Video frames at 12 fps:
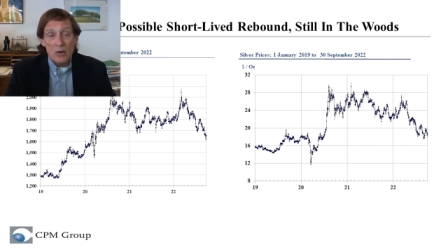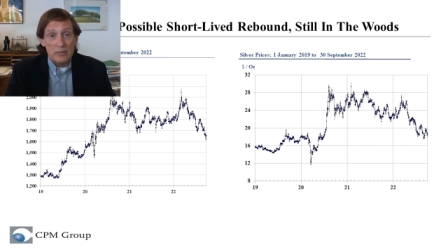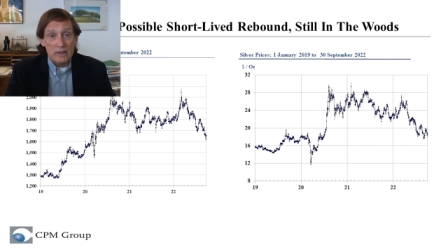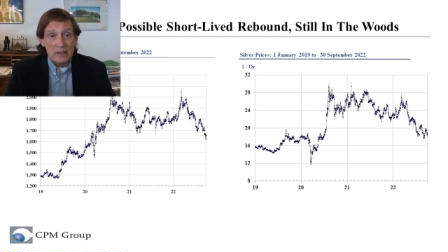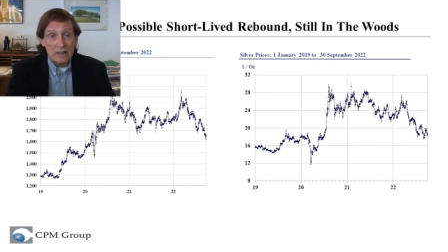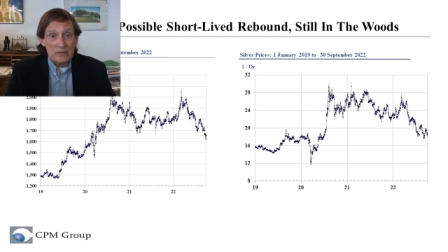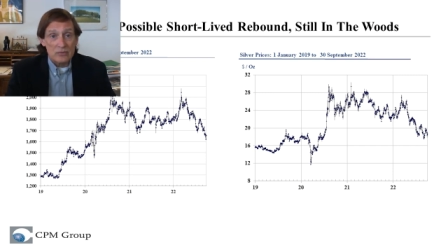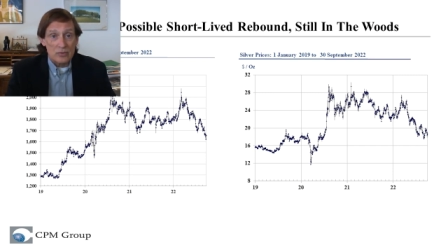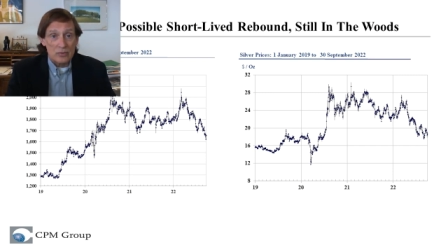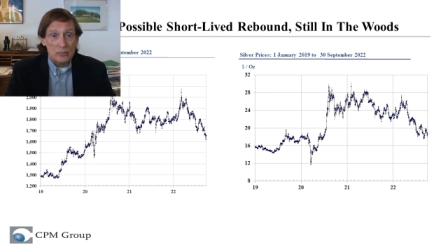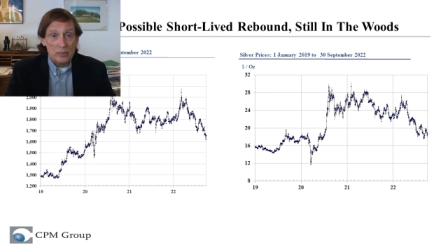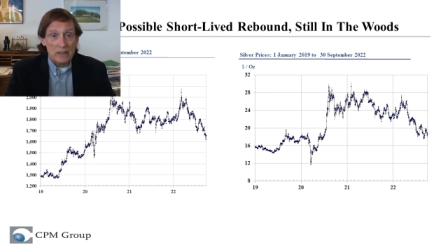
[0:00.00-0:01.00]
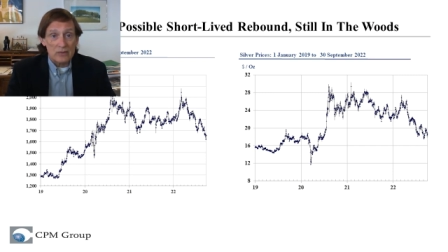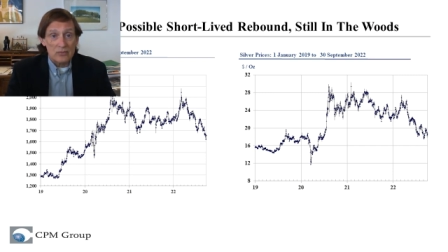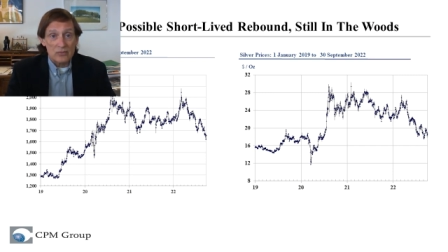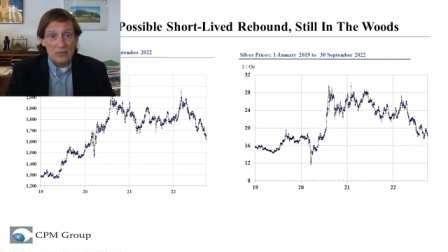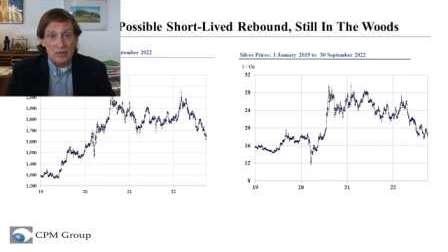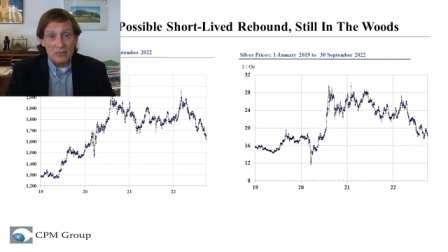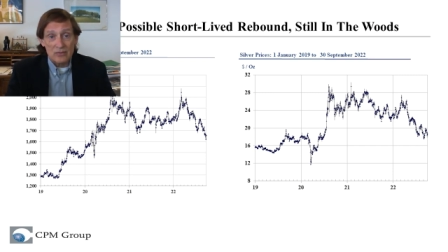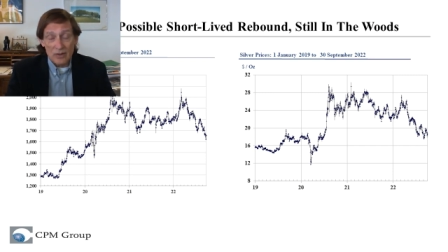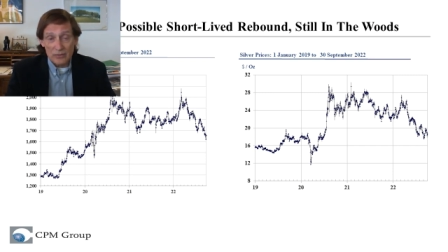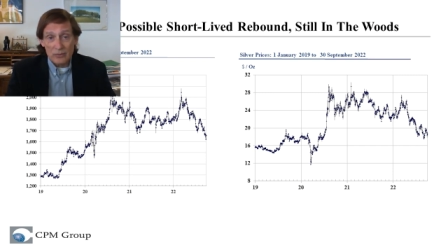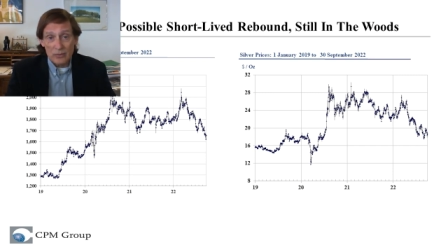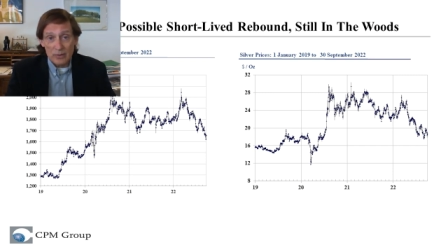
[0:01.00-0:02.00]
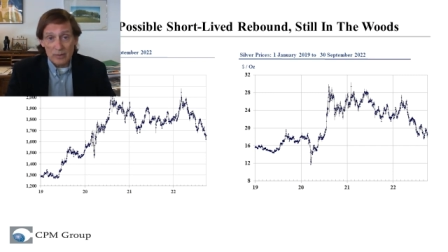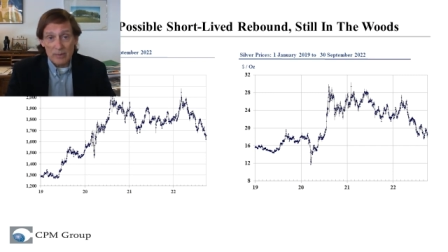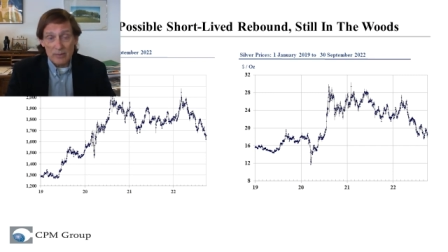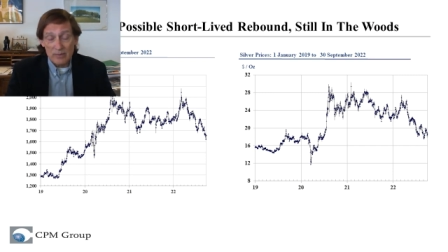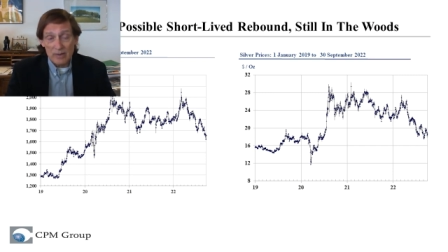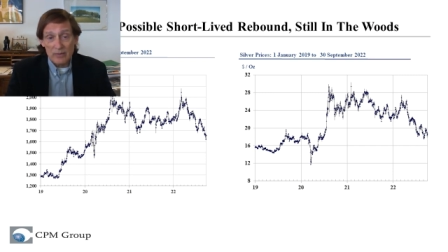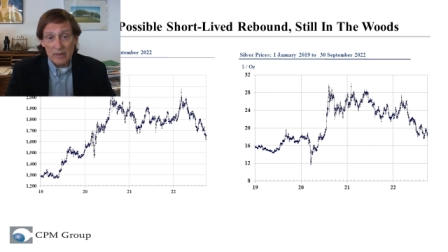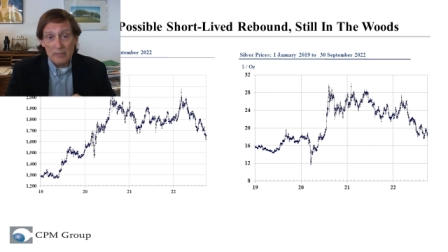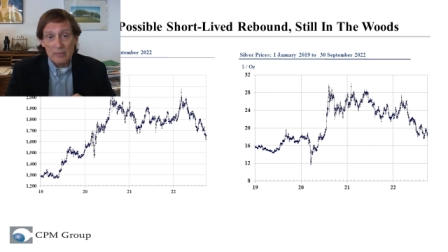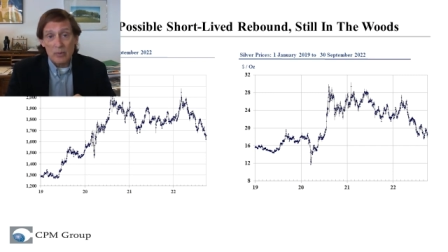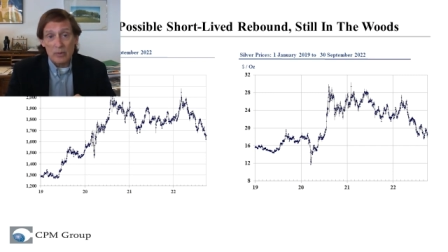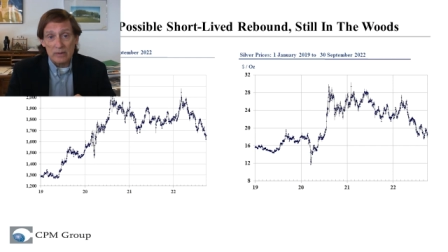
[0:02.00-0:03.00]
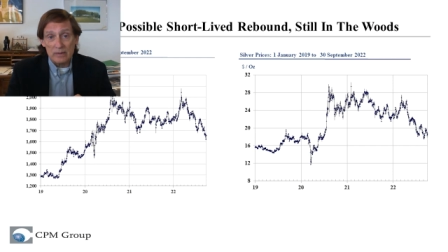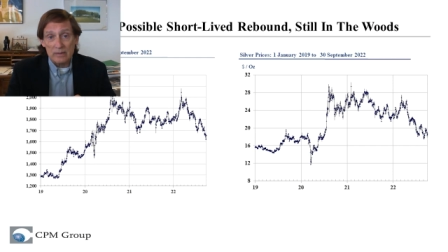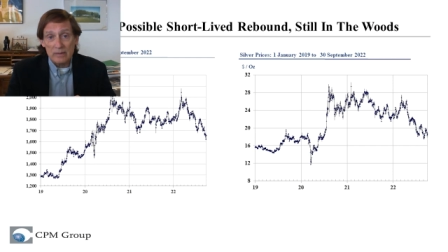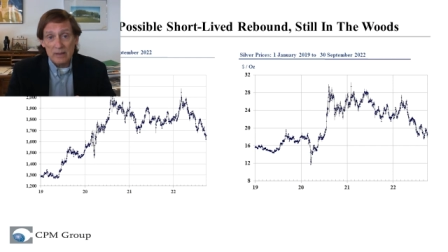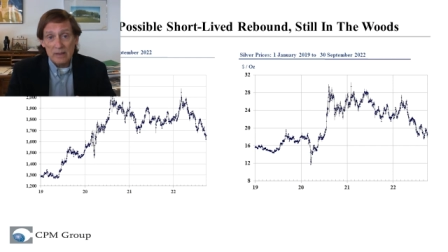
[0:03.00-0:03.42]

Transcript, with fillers: over the next two weeks is also going to be very important.